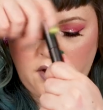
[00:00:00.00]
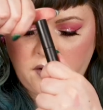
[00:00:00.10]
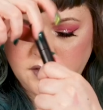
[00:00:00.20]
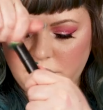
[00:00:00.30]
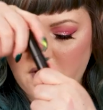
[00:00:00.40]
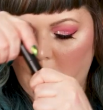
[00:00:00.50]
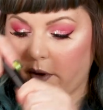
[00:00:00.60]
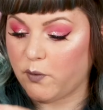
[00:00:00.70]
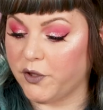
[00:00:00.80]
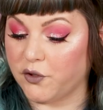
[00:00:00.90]
also go
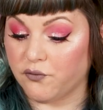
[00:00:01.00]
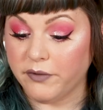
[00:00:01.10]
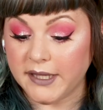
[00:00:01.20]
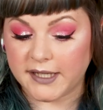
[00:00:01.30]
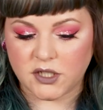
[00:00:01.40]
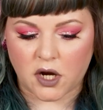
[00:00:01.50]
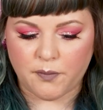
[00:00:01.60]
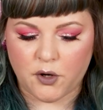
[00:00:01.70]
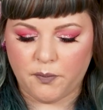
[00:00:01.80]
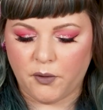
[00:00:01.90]
in with a really
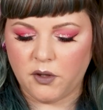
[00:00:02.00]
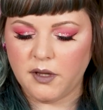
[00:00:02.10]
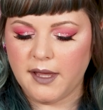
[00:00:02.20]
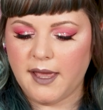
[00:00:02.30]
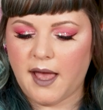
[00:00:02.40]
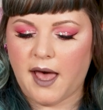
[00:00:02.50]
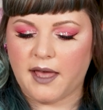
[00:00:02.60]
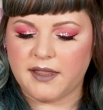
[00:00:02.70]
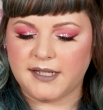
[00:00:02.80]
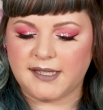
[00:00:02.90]
dark purple.
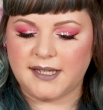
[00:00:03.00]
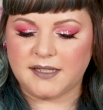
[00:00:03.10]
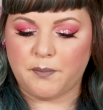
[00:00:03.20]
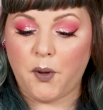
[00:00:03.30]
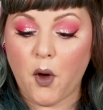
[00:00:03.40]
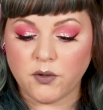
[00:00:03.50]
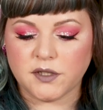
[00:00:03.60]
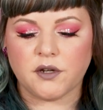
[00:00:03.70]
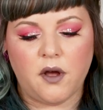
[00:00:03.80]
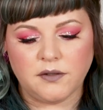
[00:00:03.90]
This is
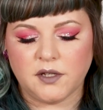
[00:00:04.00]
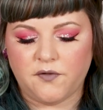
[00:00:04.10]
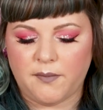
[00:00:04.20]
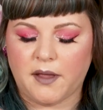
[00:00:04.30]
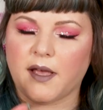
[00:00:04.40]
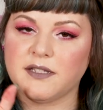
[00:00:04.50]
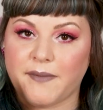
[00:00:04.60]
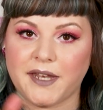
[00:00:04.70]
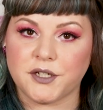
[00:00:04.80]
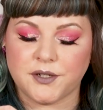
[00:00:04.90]
Poser, also from Melt
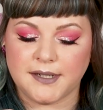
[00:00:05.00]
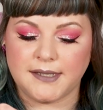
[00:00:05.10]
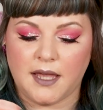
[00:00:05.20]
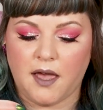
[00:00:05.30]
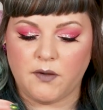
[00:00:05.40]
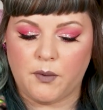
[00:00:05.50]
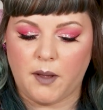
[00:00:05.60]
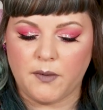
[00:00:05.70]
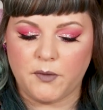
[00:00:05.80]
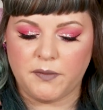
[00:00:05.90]
Cosmetics. You're gonna see I have a
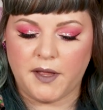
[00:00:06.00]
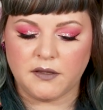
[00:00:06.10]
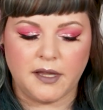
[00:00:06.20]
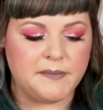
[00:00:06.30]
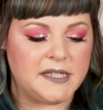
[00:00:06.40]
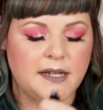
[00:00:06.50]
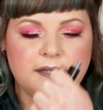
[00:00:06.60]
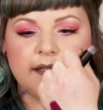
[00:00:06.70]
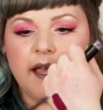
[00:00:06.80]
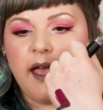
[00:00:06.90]
problem with Melt lipsticks.